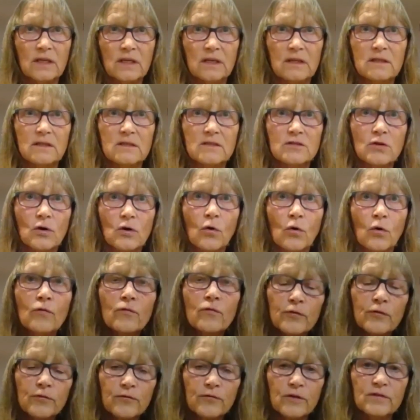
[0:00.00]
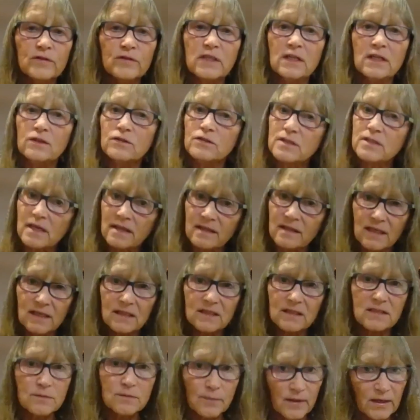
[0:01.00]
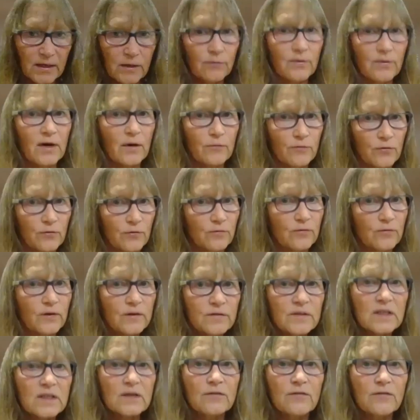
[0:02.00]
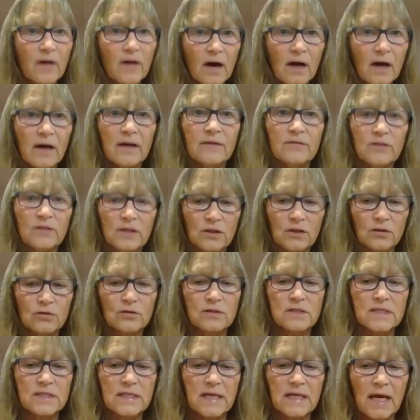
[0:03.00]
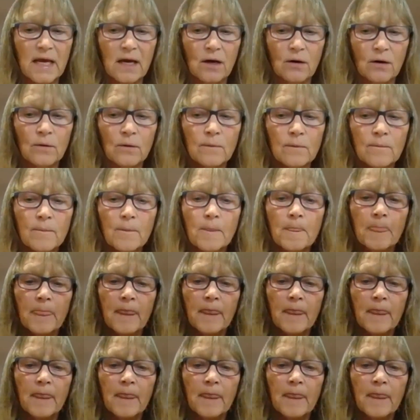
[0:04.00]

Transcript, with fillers: is over 50 years, I think it's been around for 55 years now.